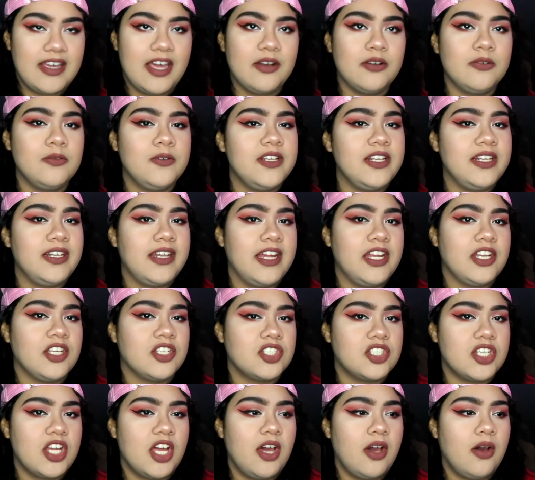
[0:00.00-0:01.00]
I don't really
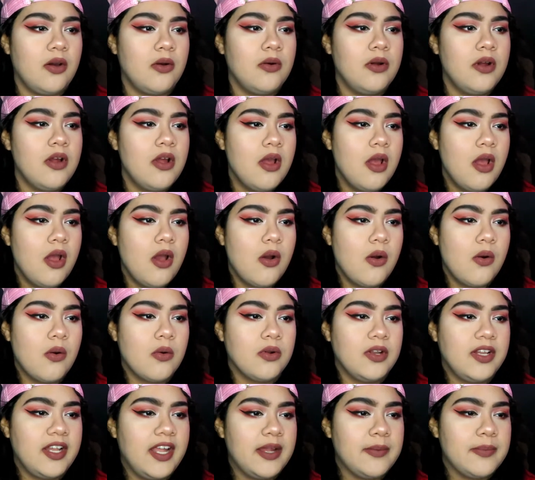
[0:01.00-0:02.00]
like gel
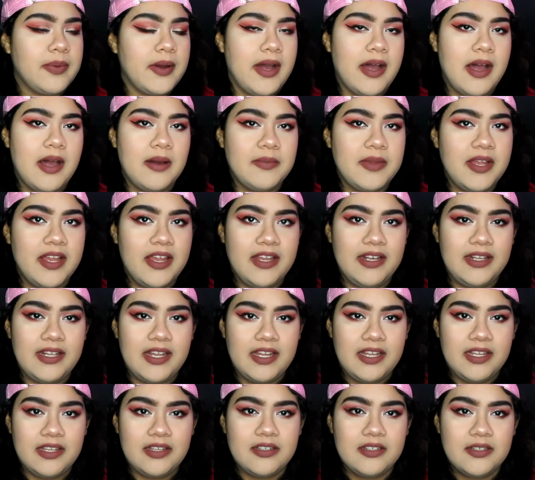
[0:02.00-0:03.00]
or like pomade,
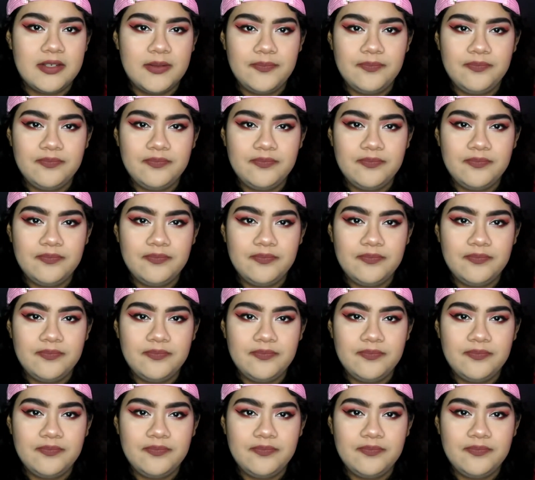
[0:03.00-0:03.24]
like